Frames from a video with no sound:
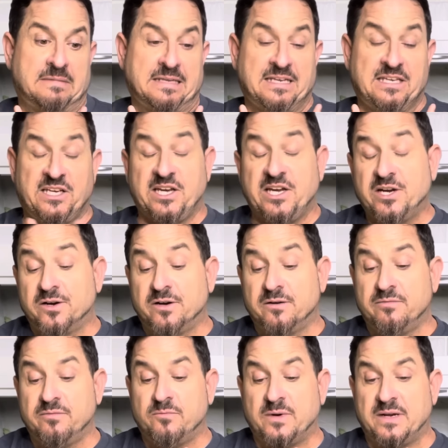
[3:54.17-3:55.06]

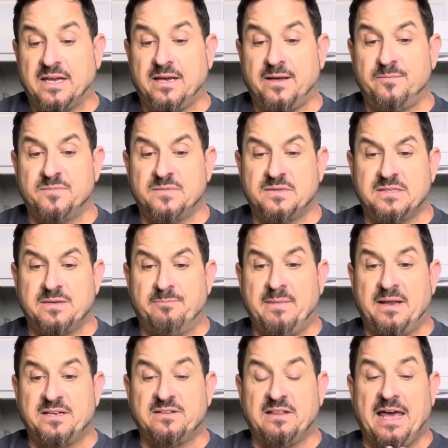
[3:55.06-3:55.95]
year when it came to
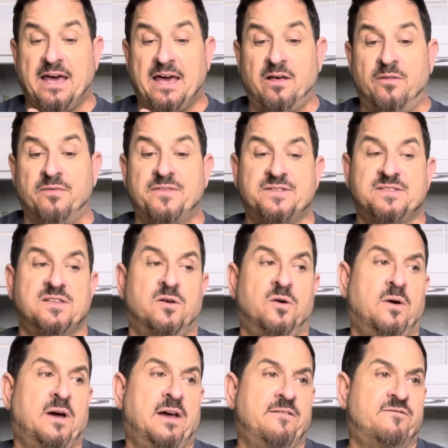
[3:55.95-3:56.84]
mental health,
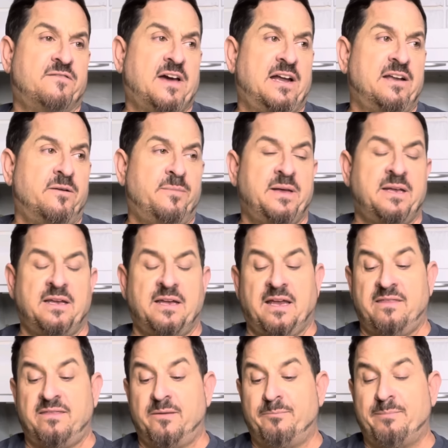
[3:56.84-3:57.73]
so I've kind of been
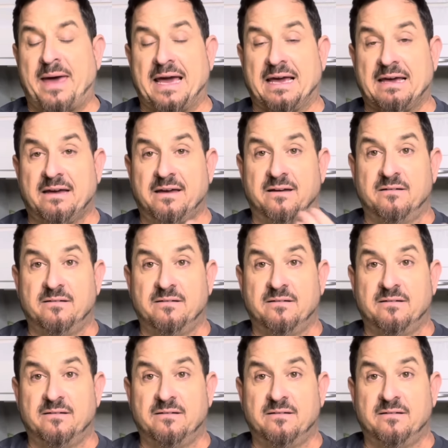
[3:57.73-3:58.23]
on the back